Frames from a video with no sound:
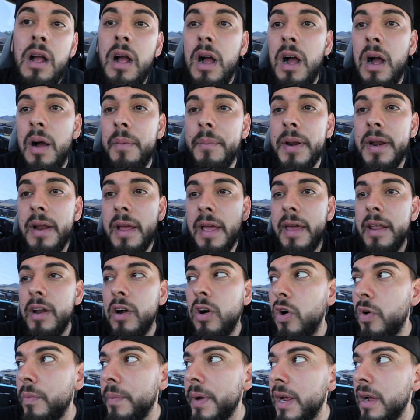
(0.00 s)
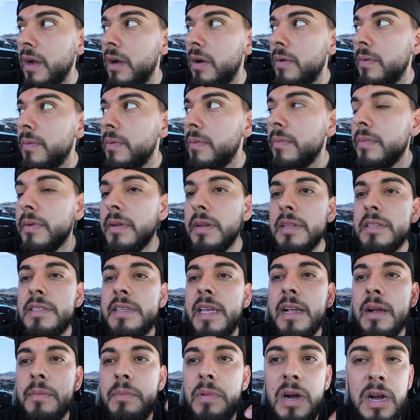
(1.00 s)
I'm gonna head home now. I'm gonna
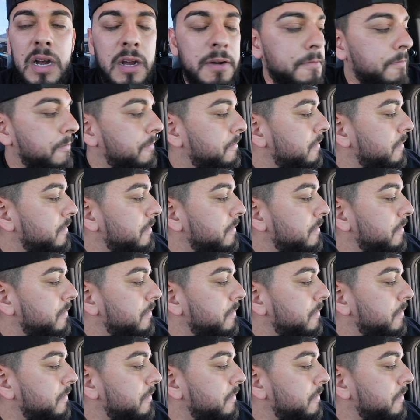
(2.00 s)
take them off,